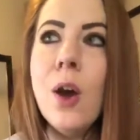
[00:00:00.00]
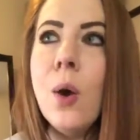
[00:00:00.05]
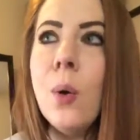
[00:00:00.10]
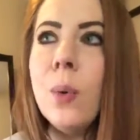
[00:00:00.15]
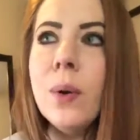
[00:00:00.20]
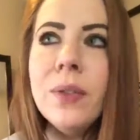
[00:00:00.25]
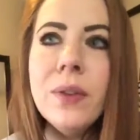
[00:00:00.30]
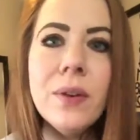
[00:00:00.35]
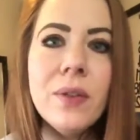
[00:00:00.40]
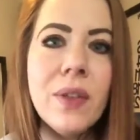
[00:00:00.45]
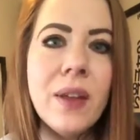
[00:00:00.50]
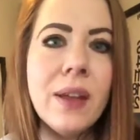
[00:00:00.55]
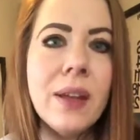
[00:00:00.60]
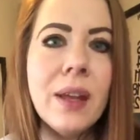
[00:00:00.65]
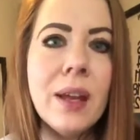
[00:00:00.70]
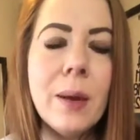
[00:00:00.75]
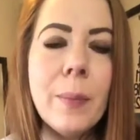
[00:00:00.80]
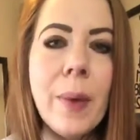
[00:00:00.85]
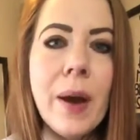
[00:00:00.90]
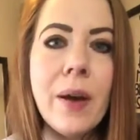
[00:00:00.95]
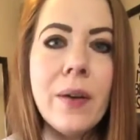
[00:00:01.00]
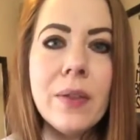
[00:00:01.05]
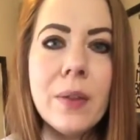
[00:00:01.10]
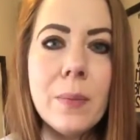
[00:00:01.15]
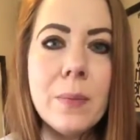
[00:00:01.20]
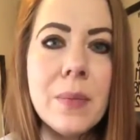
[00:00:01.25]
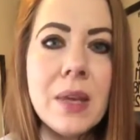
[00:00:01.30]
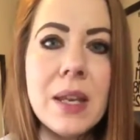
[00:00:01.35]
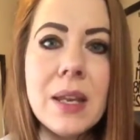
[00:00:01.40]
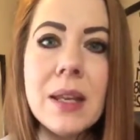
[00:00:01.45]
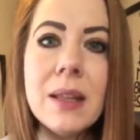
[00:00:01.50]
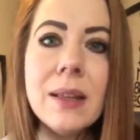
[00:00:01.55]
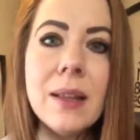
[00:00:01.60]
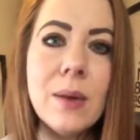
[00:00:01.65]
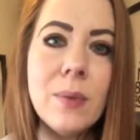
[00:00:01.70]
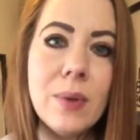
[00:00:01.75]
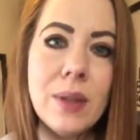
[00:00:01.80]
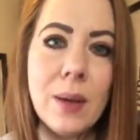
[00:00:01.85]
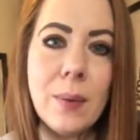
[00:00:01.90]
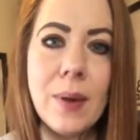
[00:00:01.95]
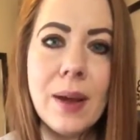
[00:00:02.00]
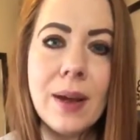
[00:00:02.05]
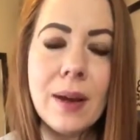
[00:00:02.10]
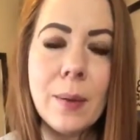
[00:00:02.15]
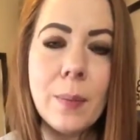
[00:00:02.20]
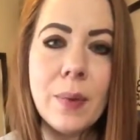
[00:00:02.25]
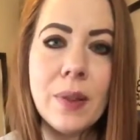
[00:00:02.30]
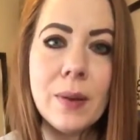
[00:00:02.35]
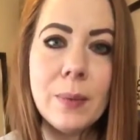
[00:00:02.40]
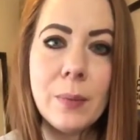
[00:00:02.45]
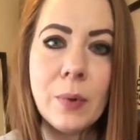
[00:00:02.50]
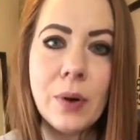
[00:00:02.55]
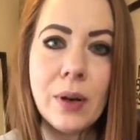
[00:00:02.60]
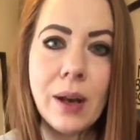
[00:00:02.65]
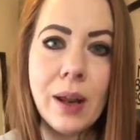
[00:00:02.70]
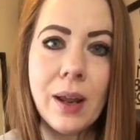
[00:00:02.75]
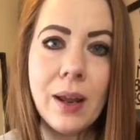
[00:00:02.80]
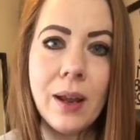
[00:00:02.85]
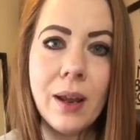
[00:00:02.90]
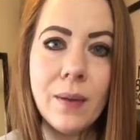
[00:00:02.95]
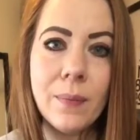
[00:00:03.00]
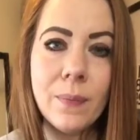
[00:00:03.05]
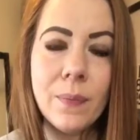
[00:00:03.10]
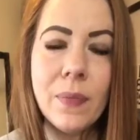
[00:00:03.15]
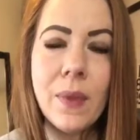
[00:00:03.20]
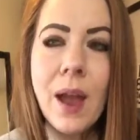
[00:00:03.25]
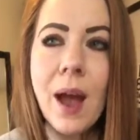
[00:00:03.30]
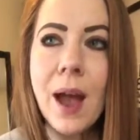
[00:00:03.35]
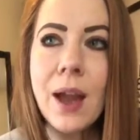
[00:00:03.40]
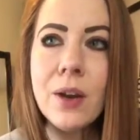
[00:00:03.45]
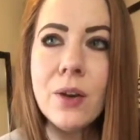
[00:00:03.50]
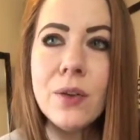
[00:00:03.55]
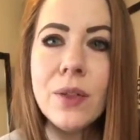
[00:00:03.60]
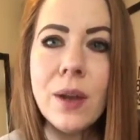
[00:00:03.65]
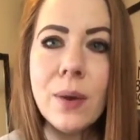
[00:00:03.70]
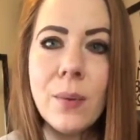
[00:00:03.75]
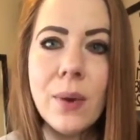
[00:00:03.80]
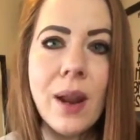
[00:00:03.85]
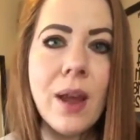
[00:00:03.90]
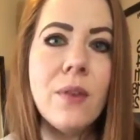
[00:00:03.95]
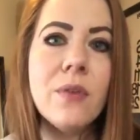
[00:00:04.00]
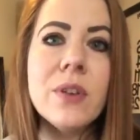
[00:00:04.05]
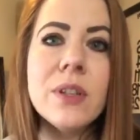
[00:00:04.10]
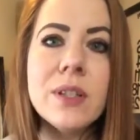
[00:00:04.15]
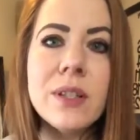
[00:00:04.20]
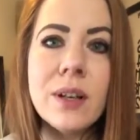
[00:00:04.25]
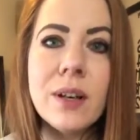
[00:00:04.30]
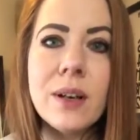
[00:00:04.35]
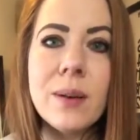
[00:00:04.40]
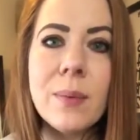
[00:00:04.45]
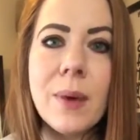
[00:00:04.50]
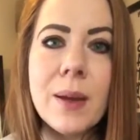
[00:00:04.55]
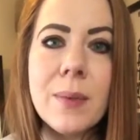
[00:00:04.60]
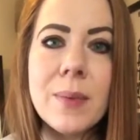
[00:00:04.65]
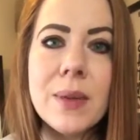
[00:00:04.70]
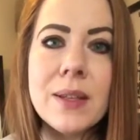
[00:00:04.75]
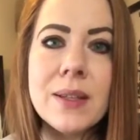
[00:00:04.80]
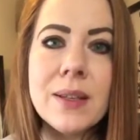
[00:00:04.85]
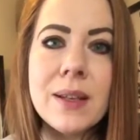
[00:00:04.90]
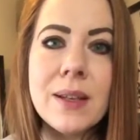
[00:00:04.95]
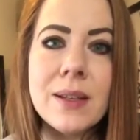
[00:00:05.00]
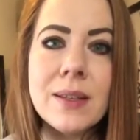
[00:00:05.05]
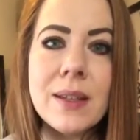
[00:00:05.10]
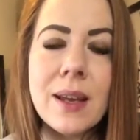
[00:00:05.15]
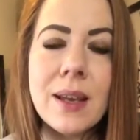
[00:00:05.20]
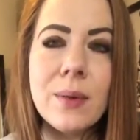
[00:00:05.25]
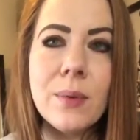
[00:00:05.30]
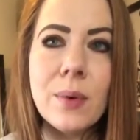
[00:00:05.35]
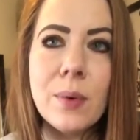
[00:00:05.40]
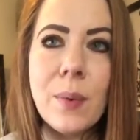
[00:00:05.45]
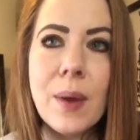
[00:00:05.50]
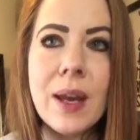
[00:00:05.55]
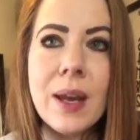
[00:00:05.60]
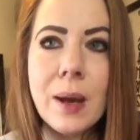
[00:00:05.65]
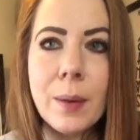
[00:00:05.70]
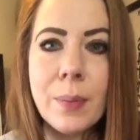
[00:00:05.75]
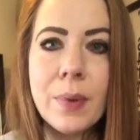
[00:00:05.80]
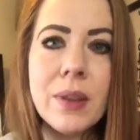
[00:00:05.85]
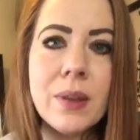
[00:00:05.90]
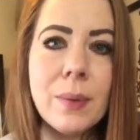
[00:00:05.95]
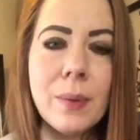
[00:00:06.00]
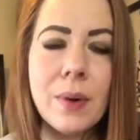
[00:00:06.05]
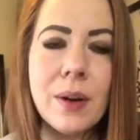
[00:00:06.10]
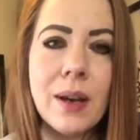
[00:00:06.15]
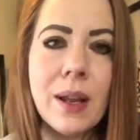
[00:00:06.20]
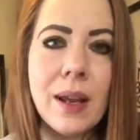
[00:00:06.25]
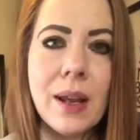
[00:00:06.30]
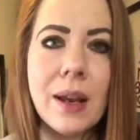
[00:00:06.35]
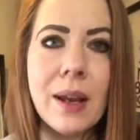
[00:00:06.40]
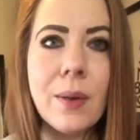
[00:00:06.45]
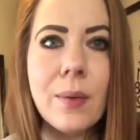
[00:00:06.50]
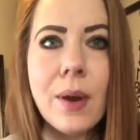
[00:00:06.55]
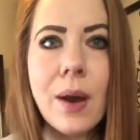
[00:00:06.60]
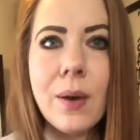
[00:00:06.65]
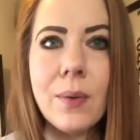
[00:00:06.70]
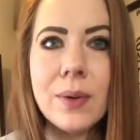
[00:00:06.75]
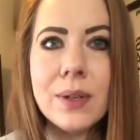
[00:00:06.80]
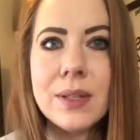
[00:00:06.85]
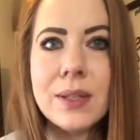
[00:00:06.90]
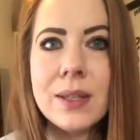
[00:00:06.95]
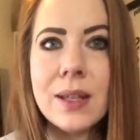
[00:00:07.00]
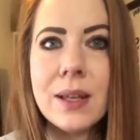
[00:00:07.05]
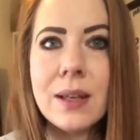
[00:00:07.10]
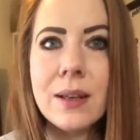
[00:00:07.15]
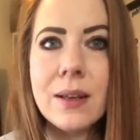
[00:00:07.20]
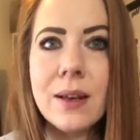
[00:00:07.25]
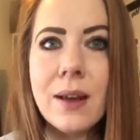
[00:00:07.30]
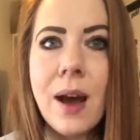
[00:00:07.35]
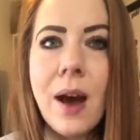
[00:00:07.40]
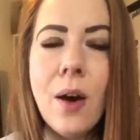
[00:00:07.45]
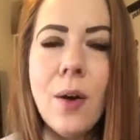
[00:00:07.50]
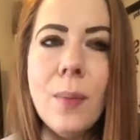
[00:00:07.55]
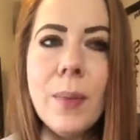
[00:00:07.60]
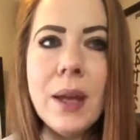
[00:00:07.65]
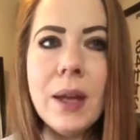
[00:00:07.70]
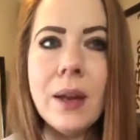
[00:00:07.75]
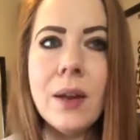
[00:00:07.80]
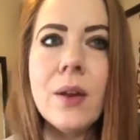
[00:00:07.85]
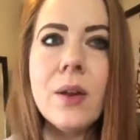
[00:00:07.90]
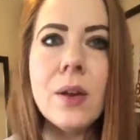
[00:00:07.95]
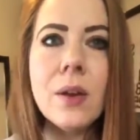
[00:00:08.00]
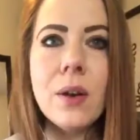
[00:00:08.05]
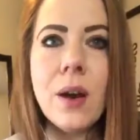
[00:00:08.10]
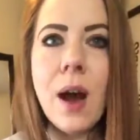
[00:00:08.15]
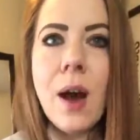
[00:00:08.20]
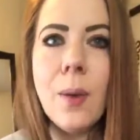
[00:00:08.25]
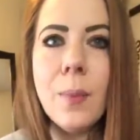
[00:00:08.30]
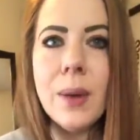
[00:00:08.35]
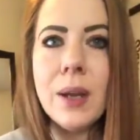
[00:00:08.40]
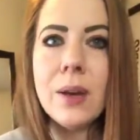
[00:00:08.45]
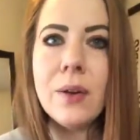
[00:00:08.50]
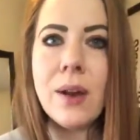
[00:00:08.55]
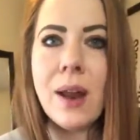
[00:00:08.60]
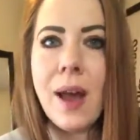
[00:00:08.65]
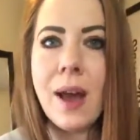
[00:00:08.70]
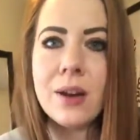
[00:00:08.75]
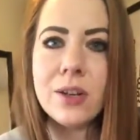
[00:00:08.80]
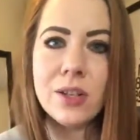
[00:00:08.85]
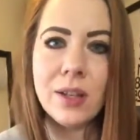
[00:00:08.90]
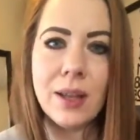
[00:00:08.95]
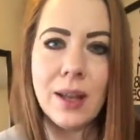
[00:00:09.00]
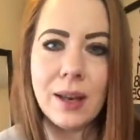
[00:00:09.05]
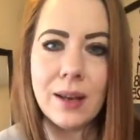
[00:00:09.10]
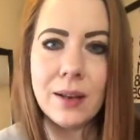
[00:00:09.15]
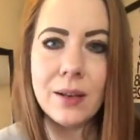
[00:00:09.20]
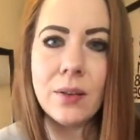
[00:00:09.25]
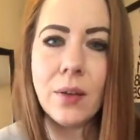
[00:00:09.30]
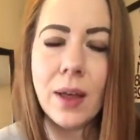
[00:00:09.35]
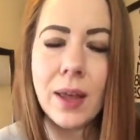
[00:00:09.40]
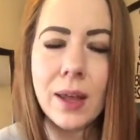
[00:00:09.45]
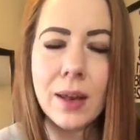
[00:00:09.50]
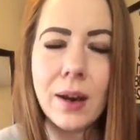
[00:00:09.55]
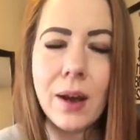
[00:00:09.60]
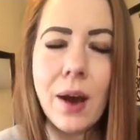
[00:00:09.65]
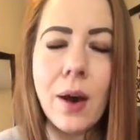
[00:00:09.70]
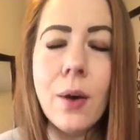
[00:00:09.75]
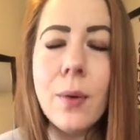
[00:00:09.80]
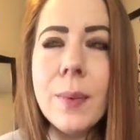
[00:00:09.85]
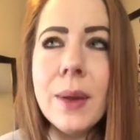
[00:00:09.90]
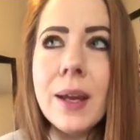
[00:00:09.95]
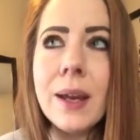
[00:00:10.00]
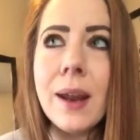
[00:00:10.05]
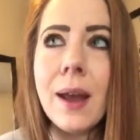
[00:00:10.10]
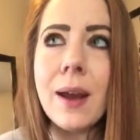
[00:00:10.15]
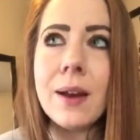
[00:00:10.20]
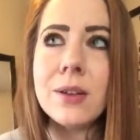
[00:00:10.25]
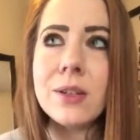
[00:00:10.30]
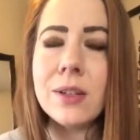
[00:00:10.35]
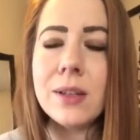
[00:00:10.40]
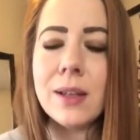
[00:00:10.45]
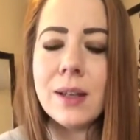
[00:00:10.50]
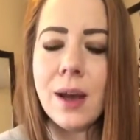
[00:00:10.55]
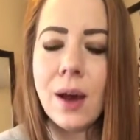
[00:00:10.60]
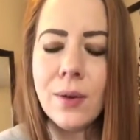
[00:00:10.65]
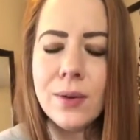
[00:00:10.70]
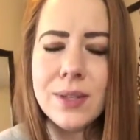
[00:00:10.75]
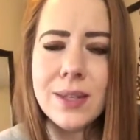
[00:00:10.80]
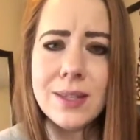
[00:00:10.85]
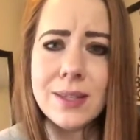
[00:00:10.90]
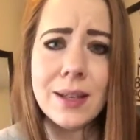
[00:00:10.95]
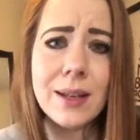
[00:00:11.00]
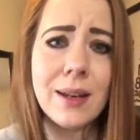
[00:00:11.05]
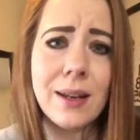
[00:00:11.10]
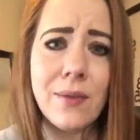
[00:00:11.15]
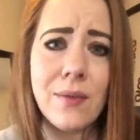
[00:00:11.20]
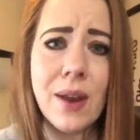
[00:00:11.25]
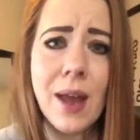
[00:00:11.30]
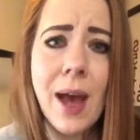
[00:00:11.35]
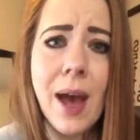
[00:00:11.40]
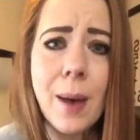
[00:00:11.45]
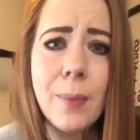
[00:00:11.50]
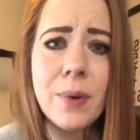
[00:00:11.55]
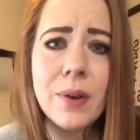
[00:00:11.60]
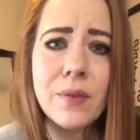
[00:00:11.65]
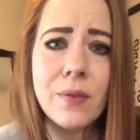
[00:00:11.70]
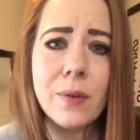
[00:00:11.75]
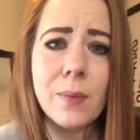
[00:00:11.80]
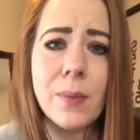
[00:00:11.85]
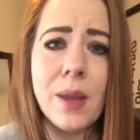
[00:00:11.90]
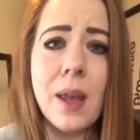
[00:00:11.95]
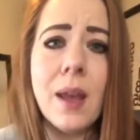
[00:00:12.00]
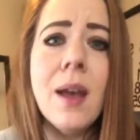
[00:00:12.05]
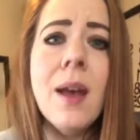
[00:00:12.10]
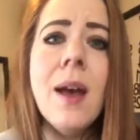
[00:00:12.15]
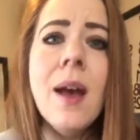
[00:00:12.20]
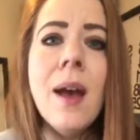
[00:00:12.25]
What they're thinking about immediately when they wake up in the morning. I know that when I first started my business, I would wake up in the morning and I would always think, how am I going to actually get a client? How is this going to even happen for me?